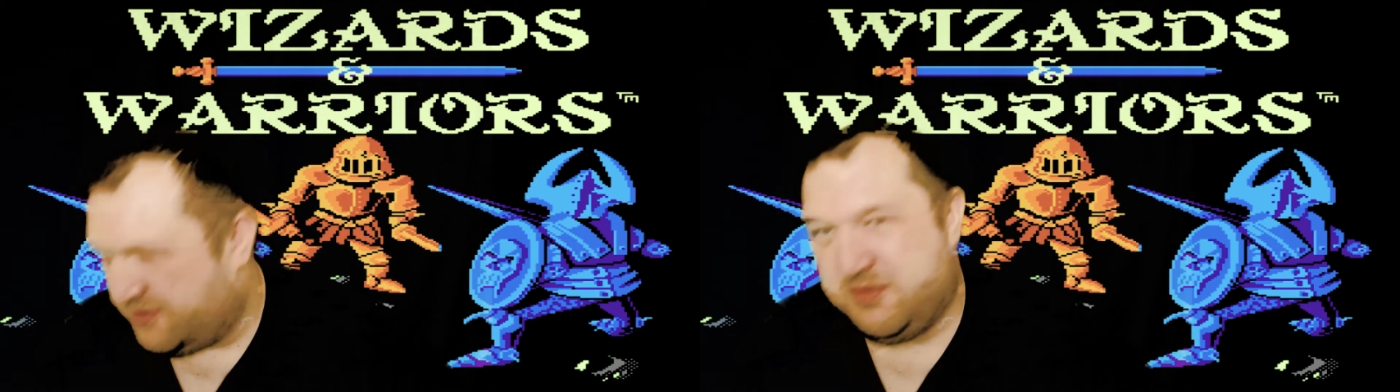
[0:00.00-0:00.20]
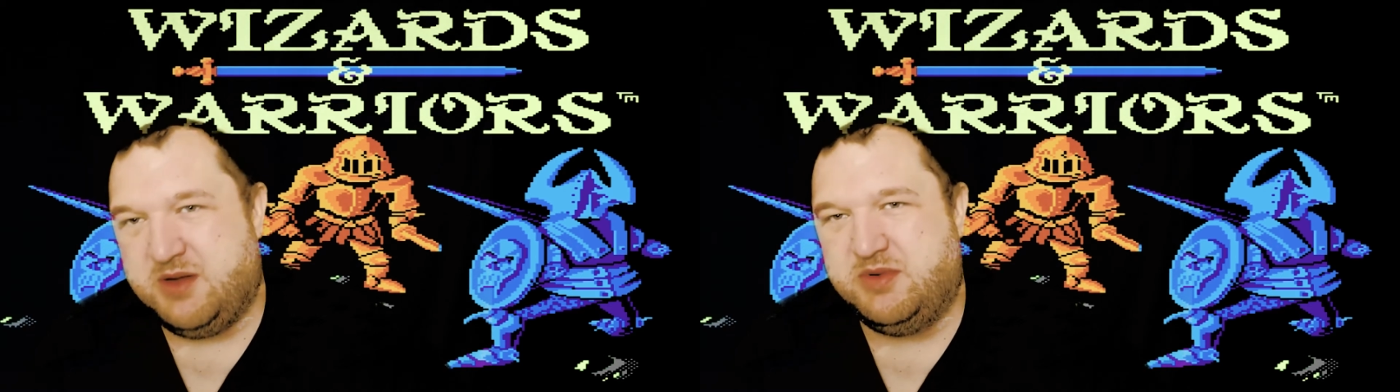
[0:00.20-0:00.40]

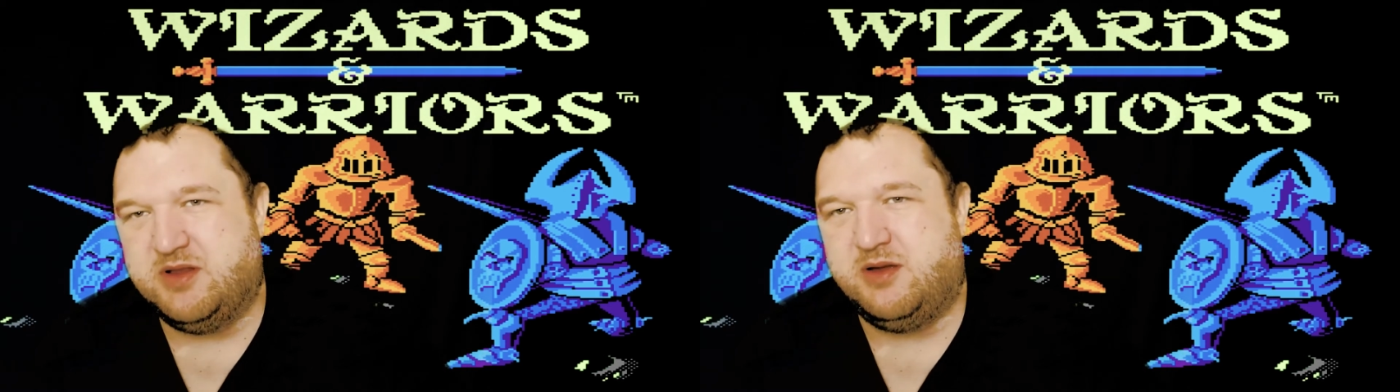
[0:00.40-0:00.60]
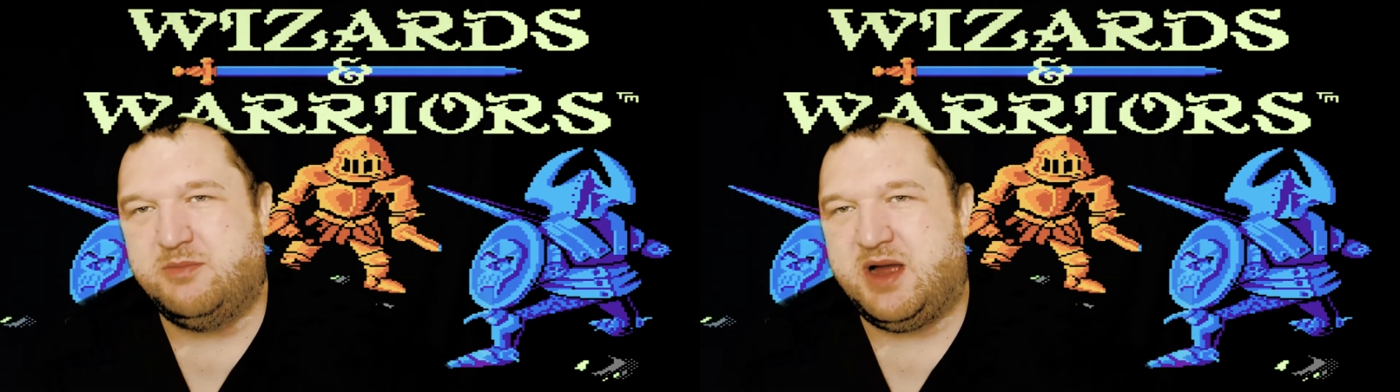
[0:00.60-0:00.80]
maybe
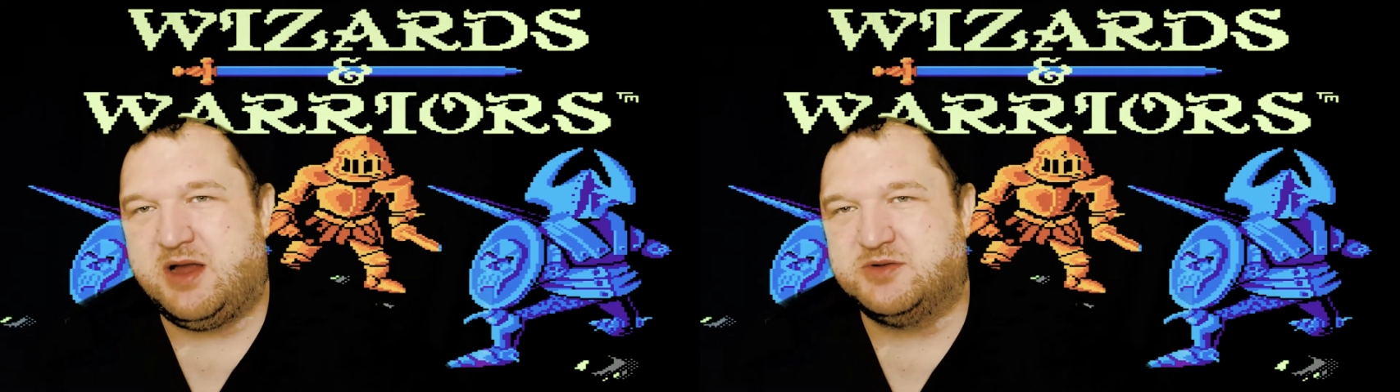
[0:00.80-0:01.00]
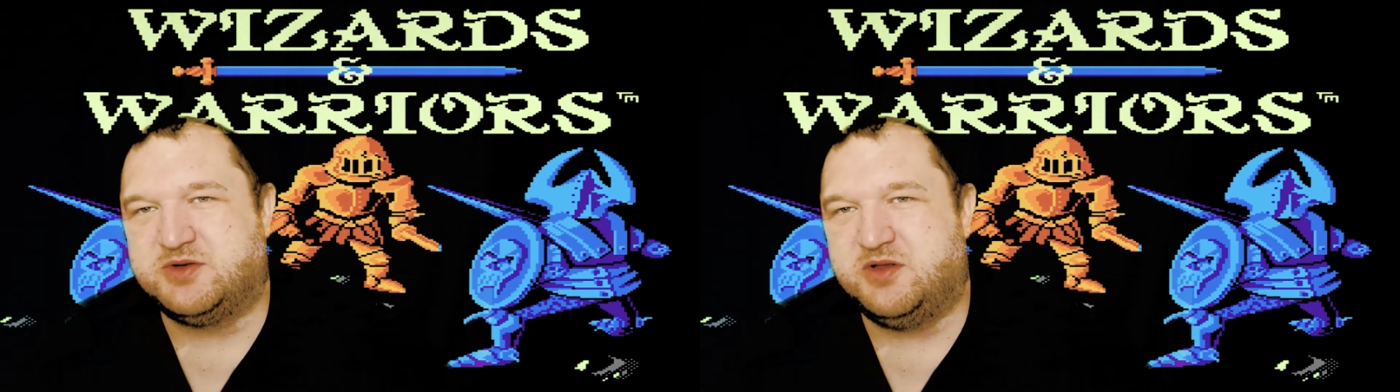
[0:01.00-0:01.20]
like
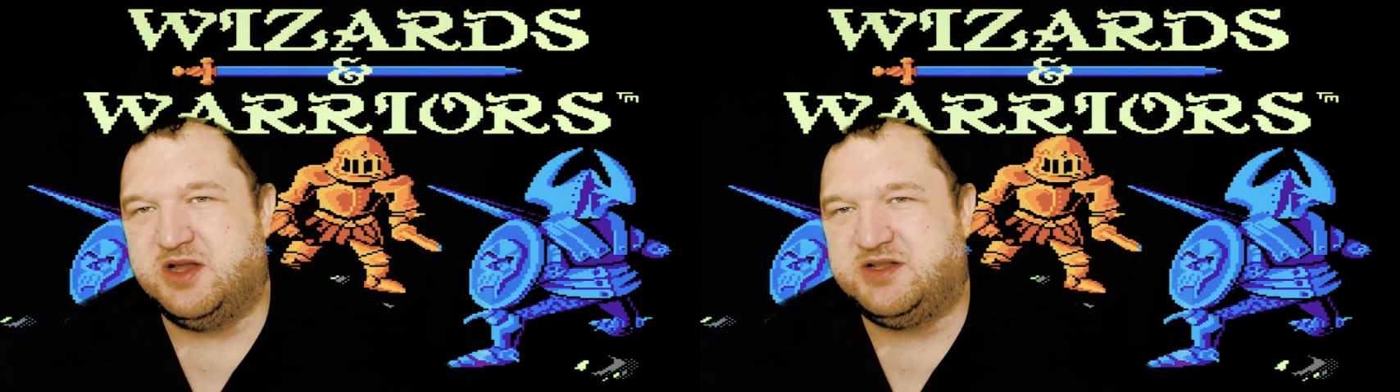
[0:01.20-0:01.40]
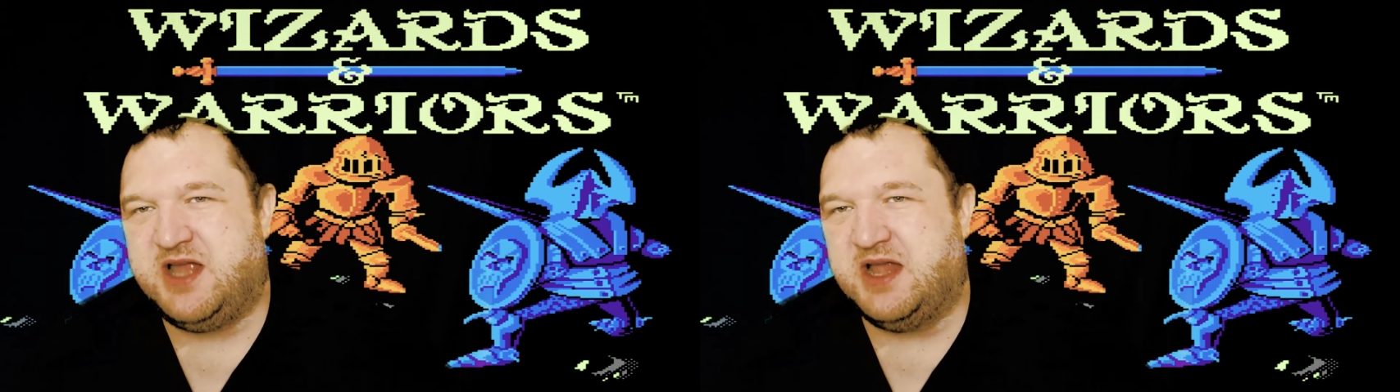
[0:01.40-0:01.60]
Mako's got
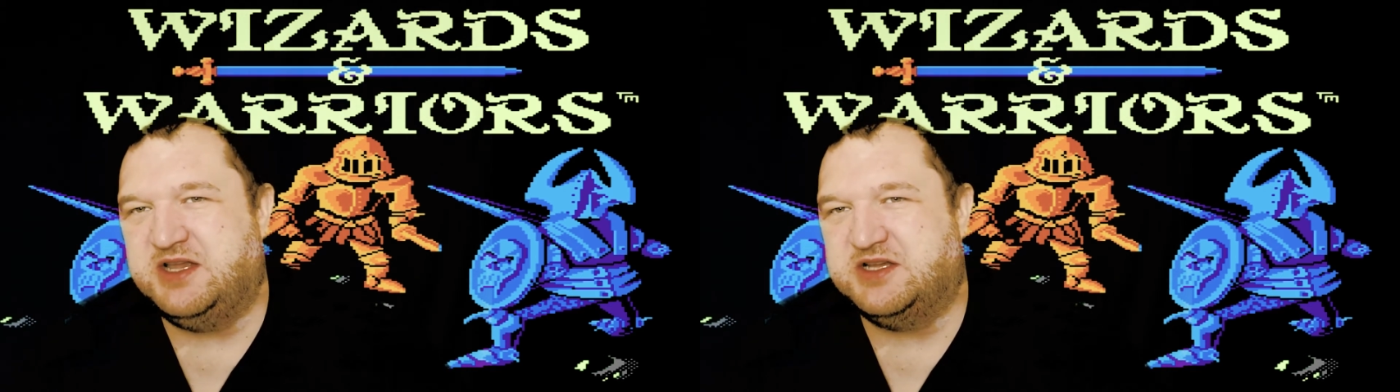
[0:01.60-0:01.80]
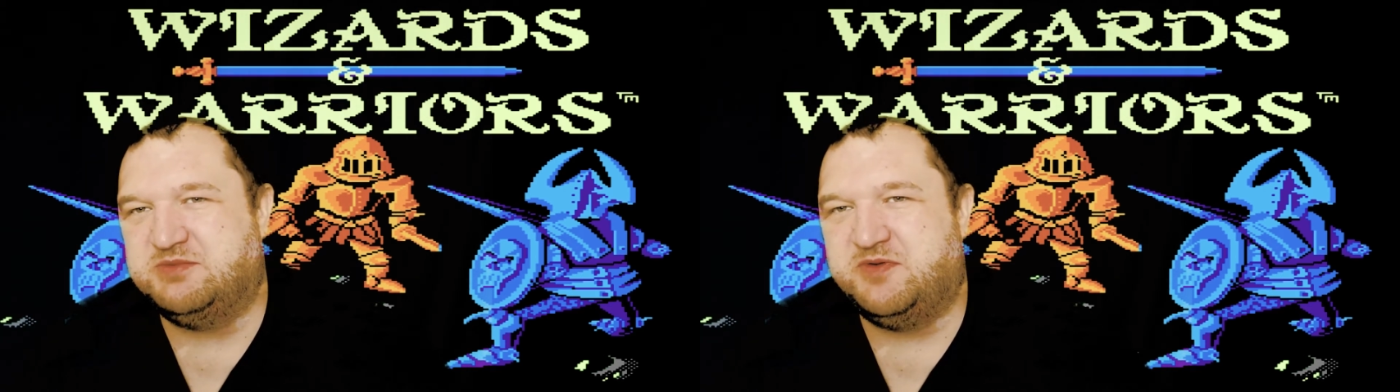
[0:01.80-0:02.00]
that 10
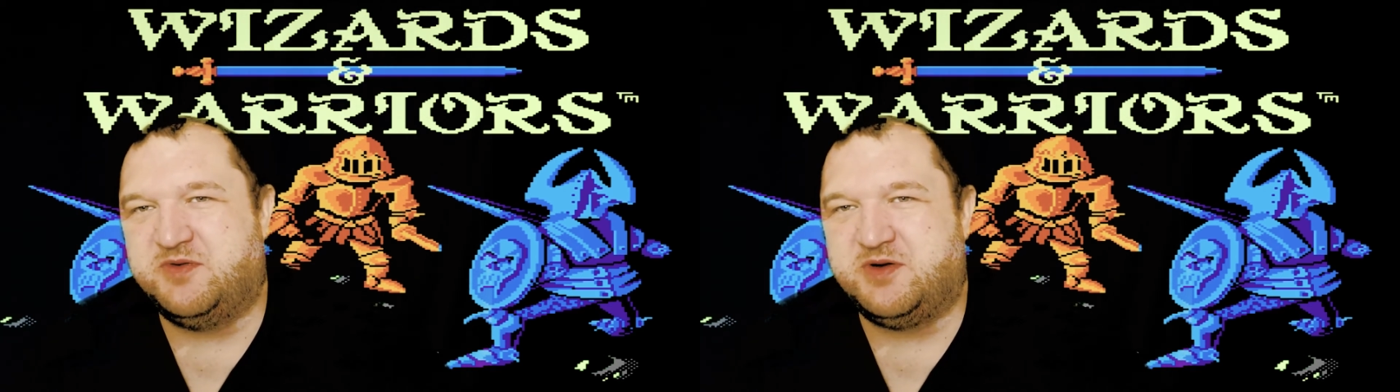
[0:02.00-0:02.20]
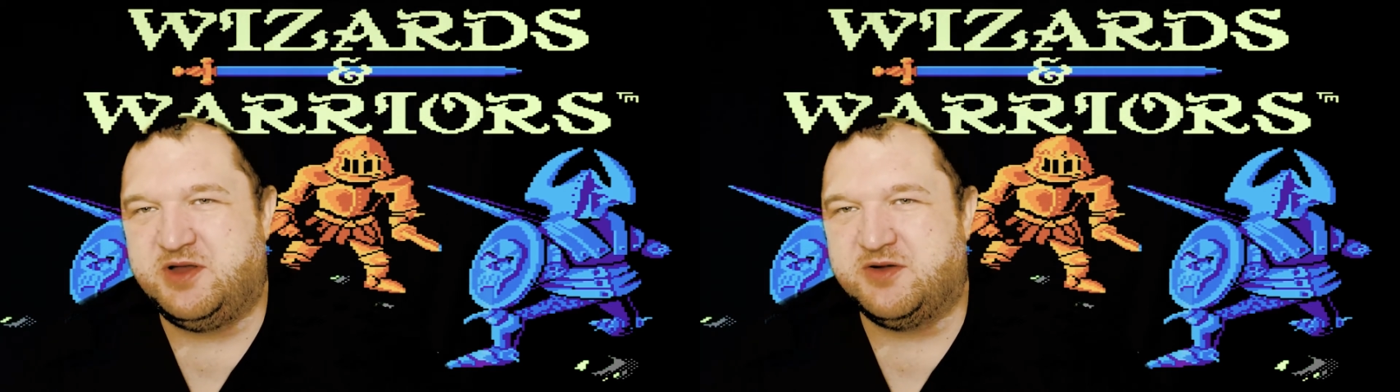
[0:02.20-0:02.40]
years
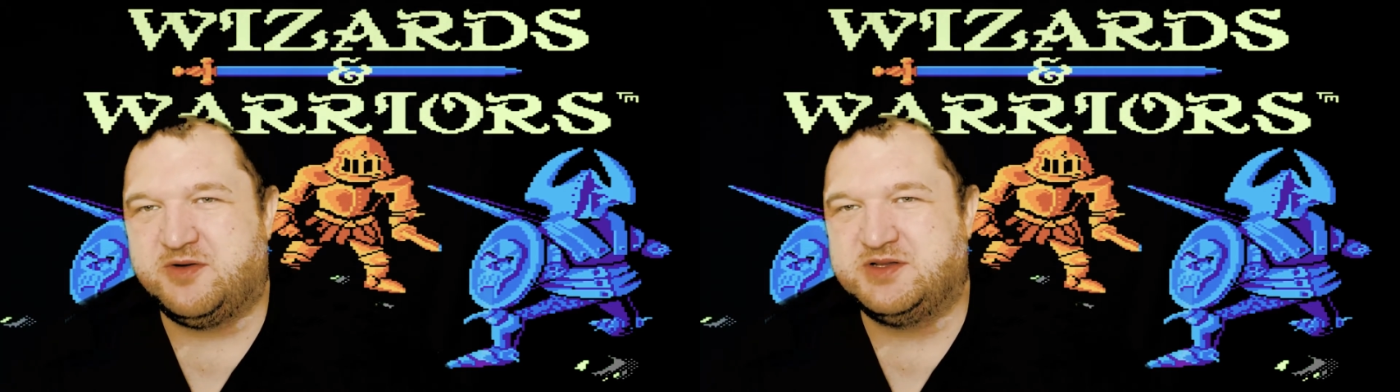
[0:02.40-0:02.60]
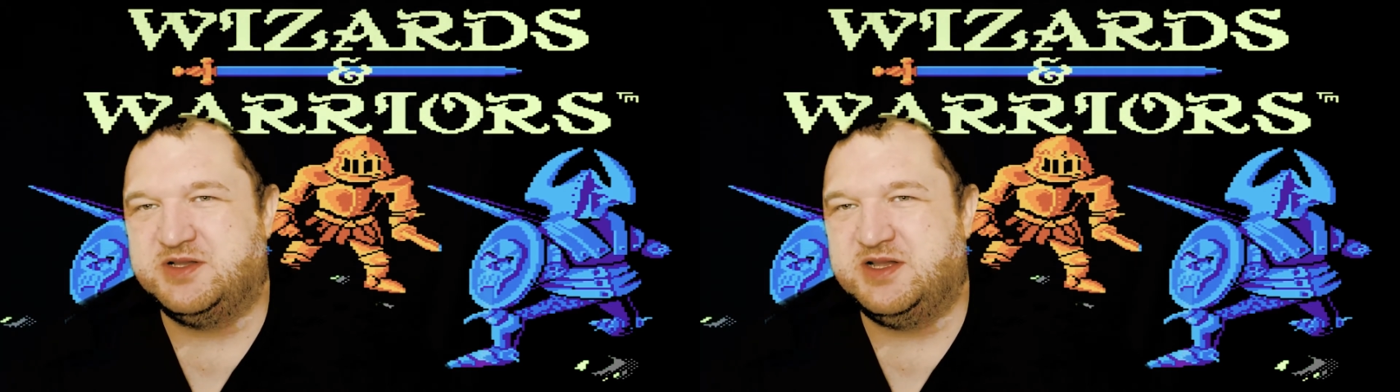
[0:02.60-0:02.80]
before
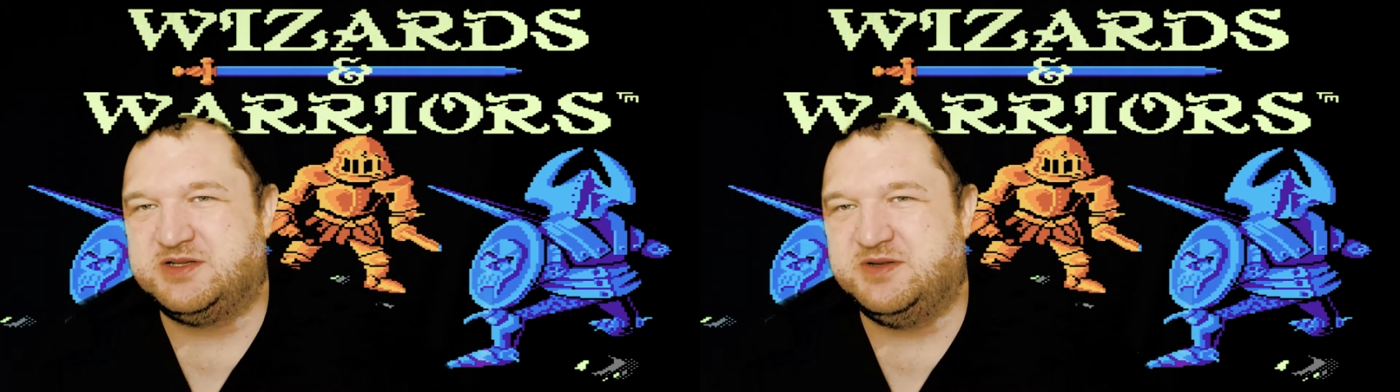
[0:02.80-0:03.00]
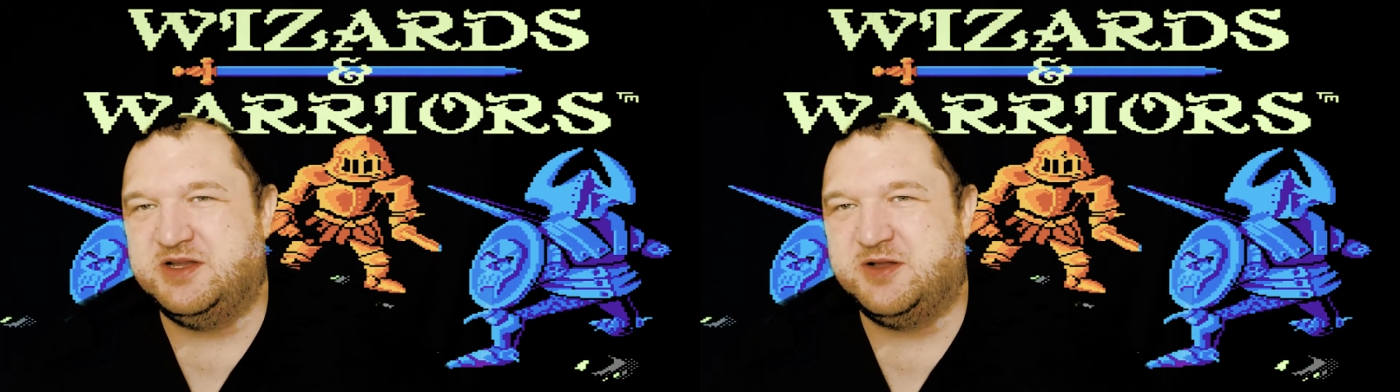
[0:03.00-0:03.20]
Kuros, and next
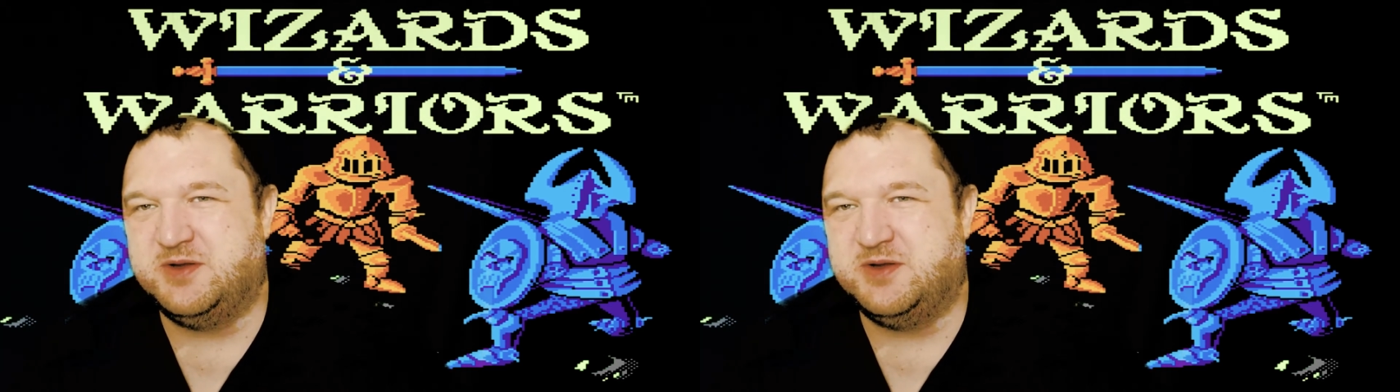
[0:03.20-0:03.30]
thing you know,